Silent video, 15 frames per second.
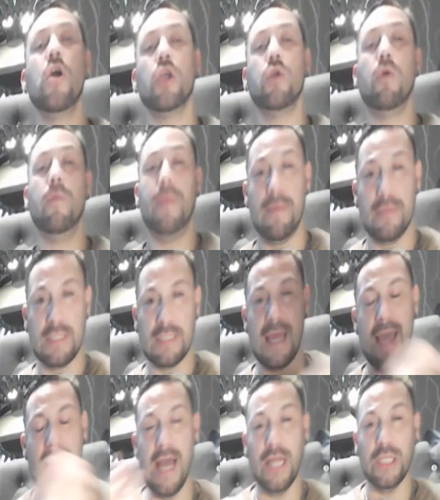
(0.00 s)
you will be able to
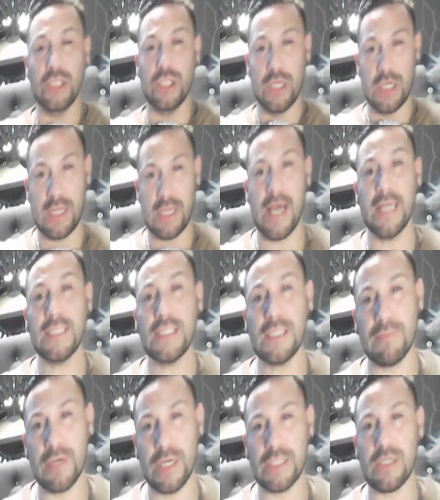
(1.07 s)
hand your
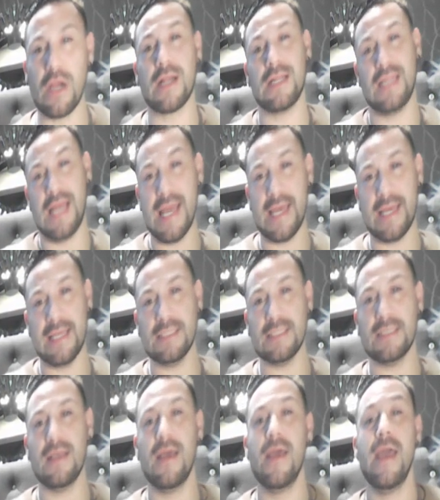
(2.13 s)
customers, our
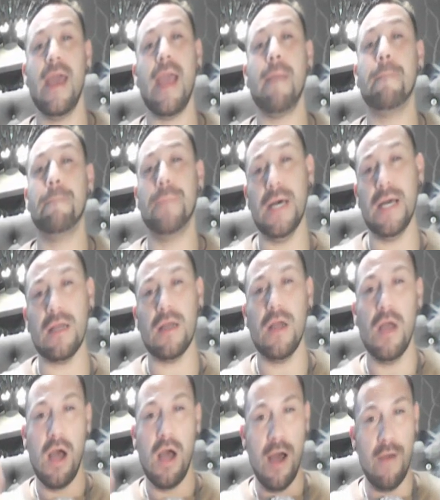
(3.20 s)
clients, a book
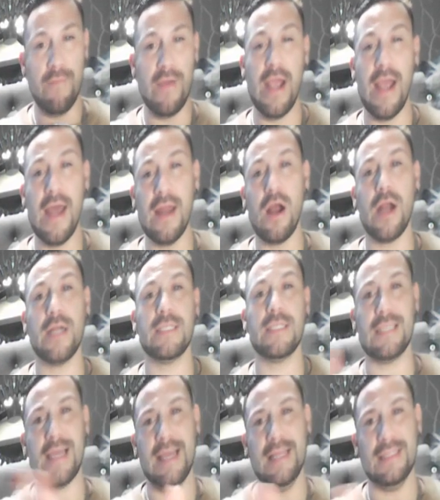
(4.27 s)
of head art
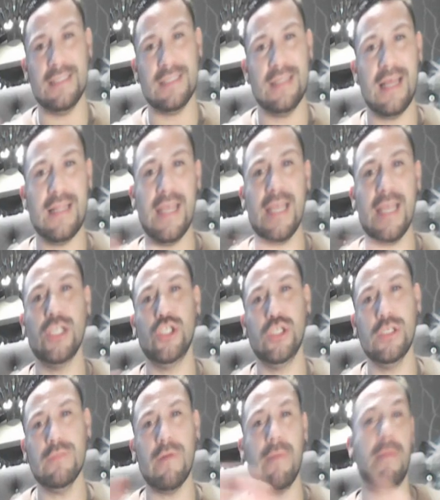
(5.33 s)
designs that they can
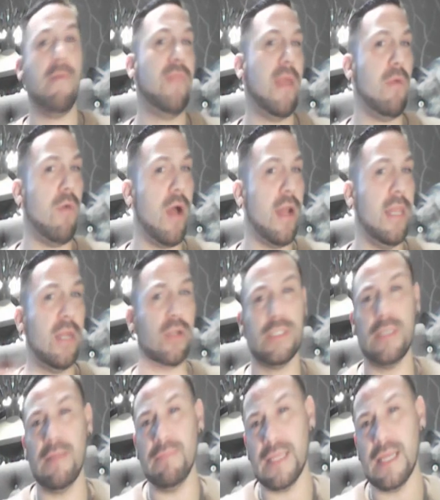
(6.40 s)
choose from. If they want a little
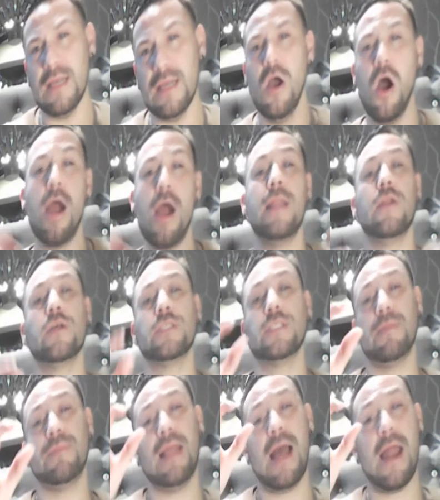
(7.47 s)
something or a little
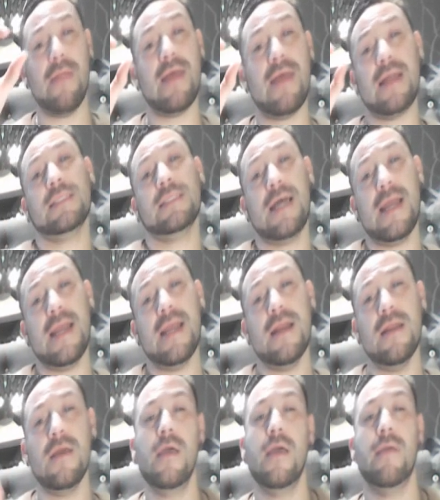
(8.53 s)
something out of that design,
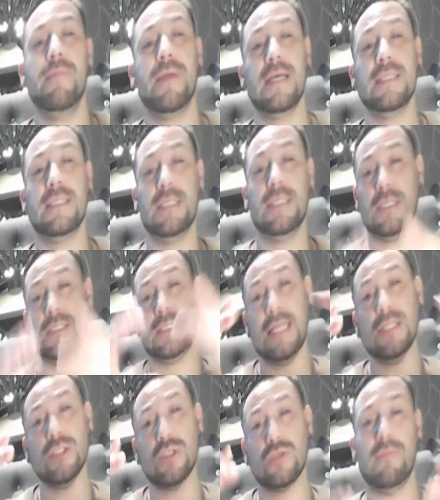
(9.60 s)
because these are
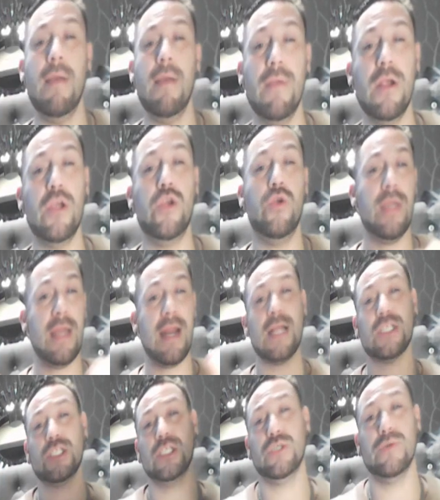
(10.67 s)
stencils, remember, you can
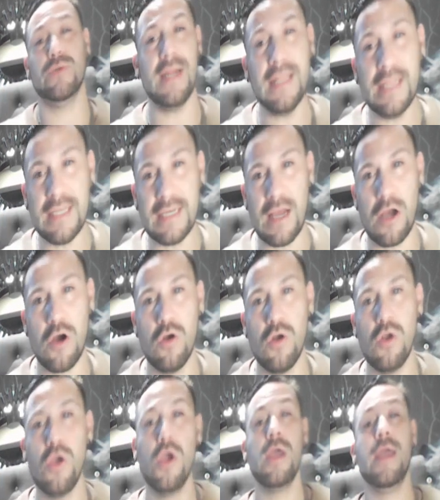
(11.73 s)
actually do anything now.
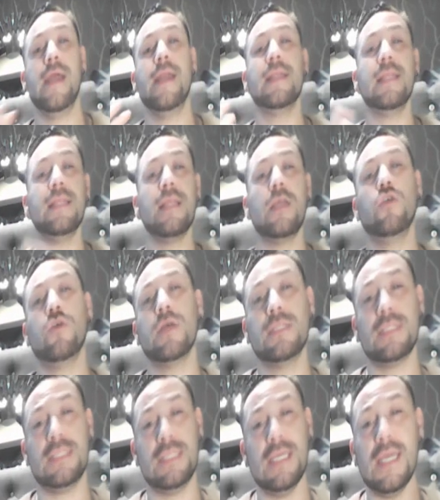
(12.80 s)
Anything that you can
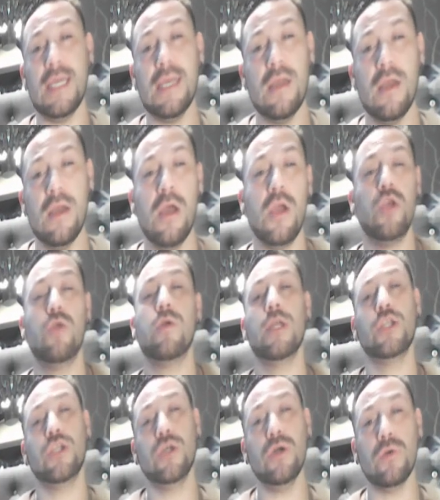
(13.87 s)
see, you
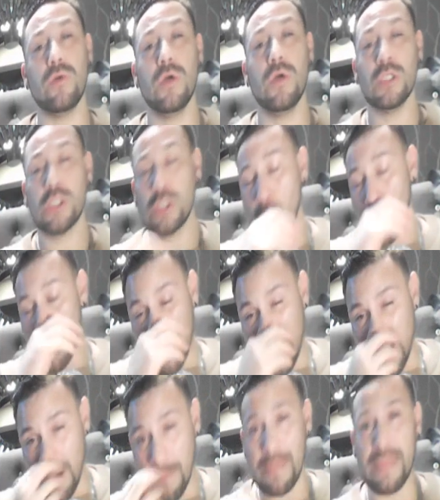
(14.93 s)
can do. So
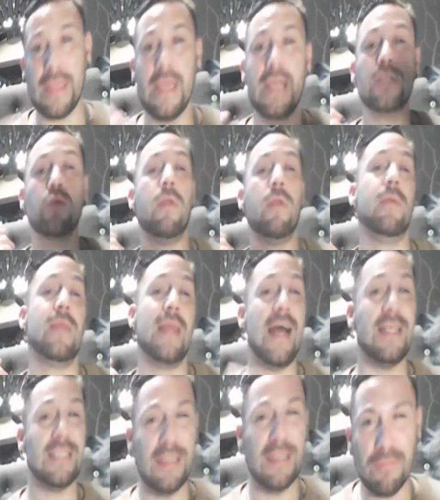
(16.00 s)
it is going to be
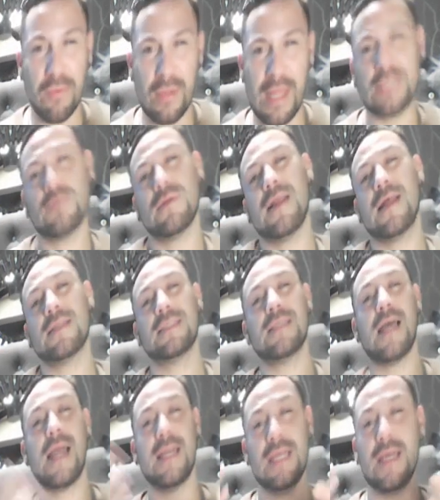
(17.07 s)
that simple. That's
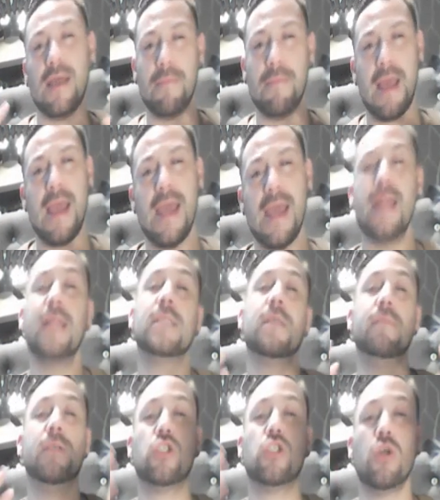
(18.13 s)
the idea in my head. It's going
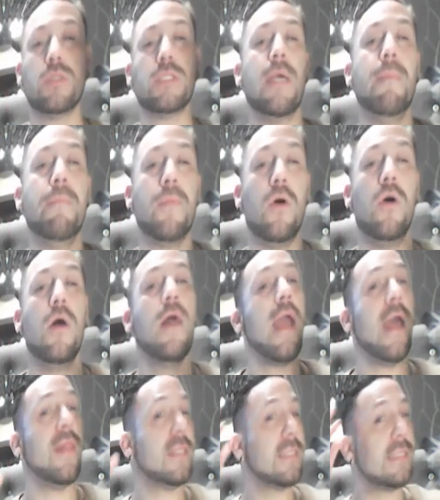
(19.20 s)
to be so simple,
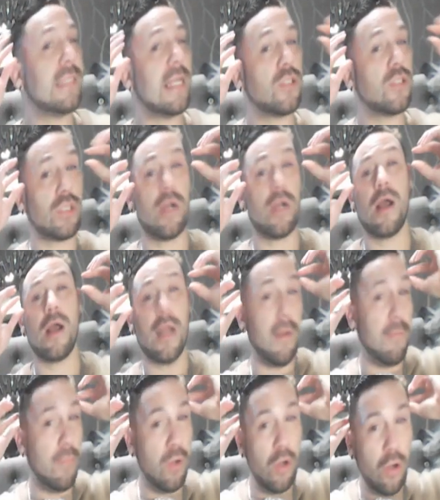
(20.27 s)
and the stencils are not going
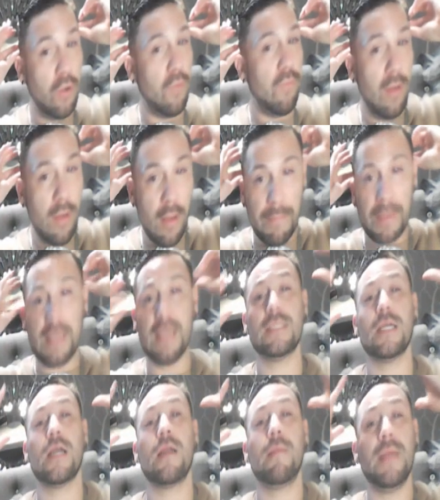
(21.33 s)
to move because
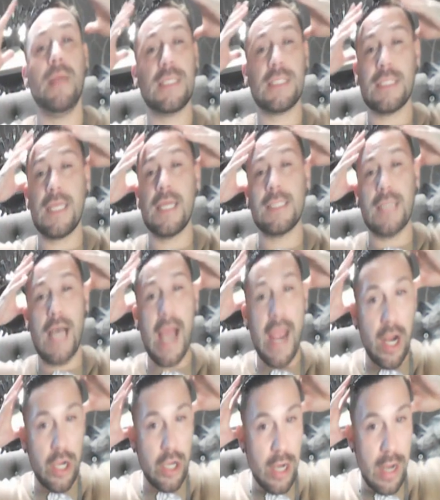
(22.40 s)
they're going to be skin tight
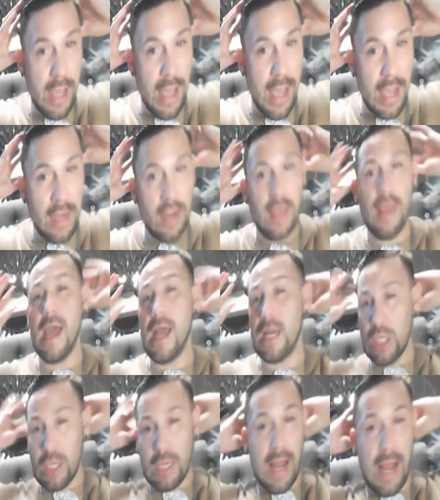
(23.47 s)
on your head. And
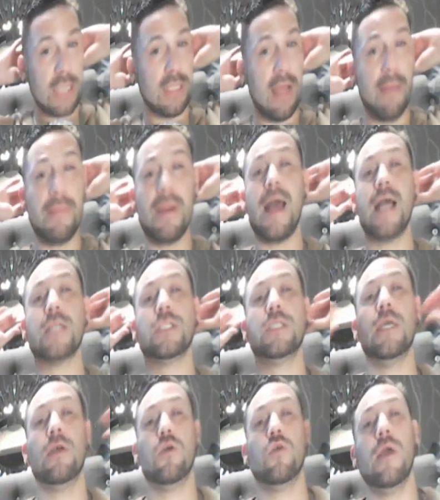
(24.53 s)
you can actually, I'm going to
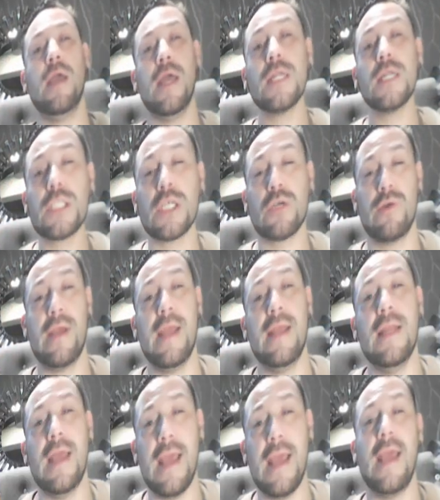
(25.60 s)
actually integrate
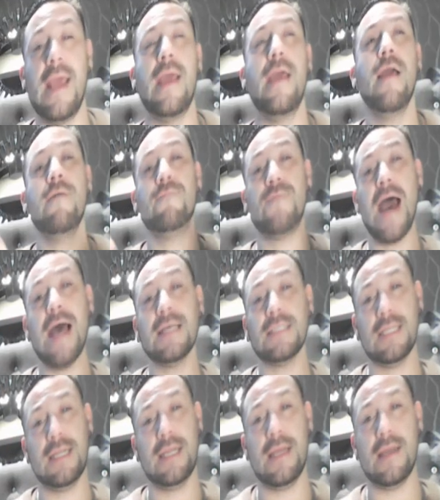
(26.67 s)
a
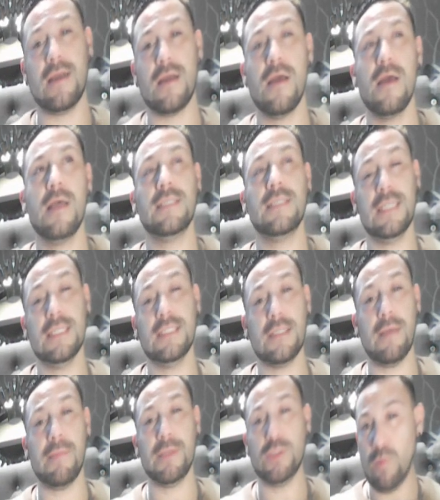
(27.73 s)
fastening
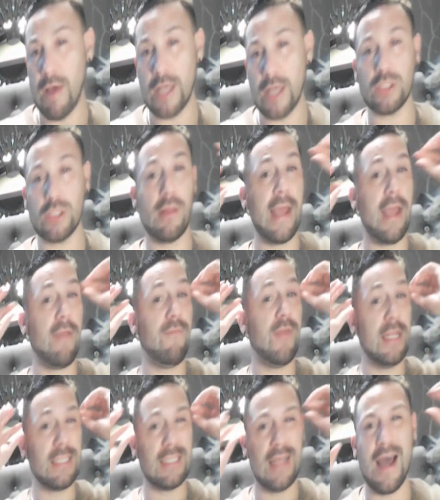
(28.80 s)
system as well. So like if it
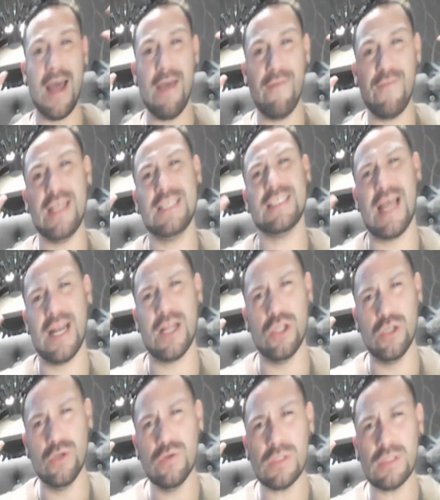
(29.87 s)
is kind of
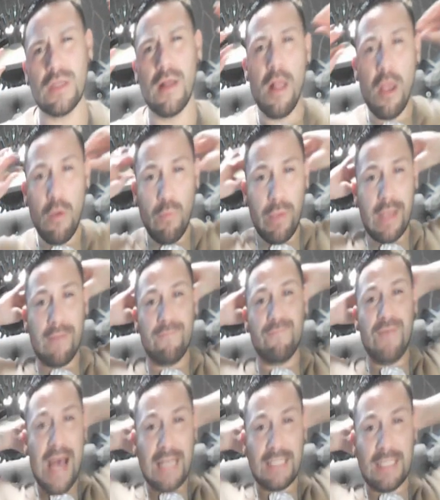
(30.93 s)
loose, we can
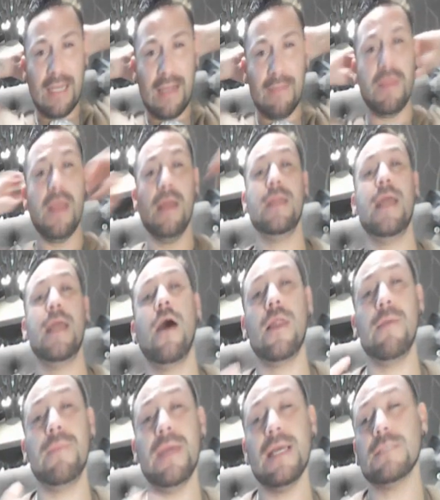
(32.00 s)
fasten it. Now
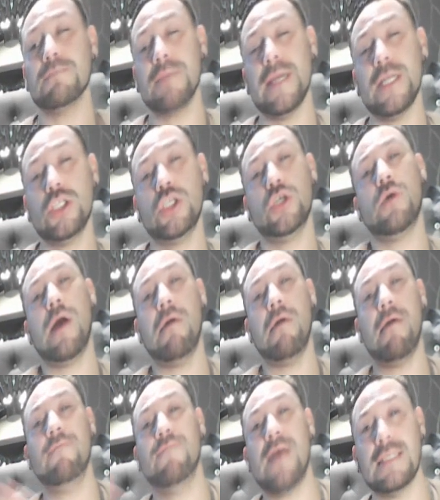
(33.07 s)
let me explain to you how
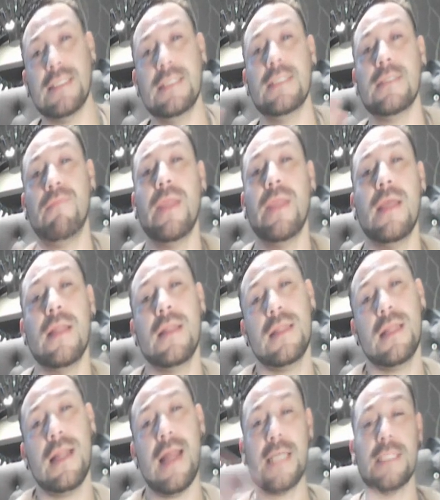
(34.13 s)
I fastened something in
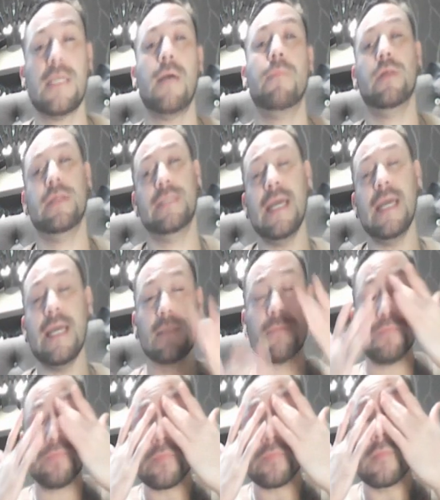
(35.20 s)
the last couple of days.
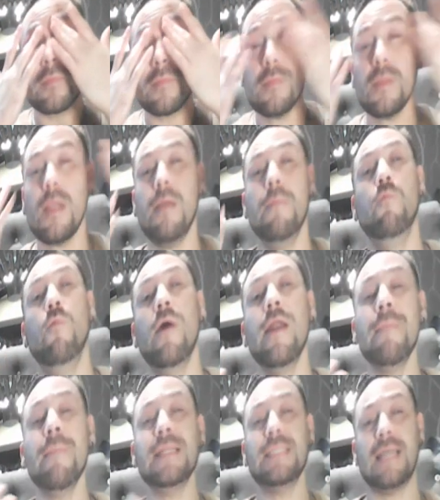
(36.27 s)
One of
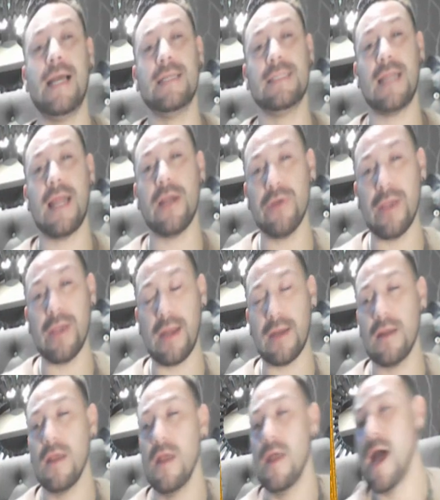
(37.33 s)
my ties that I created,
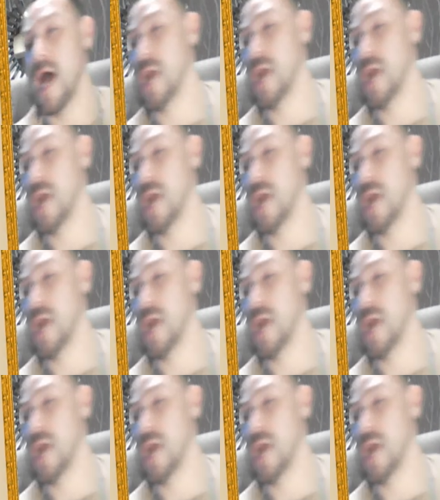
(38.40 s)
I don't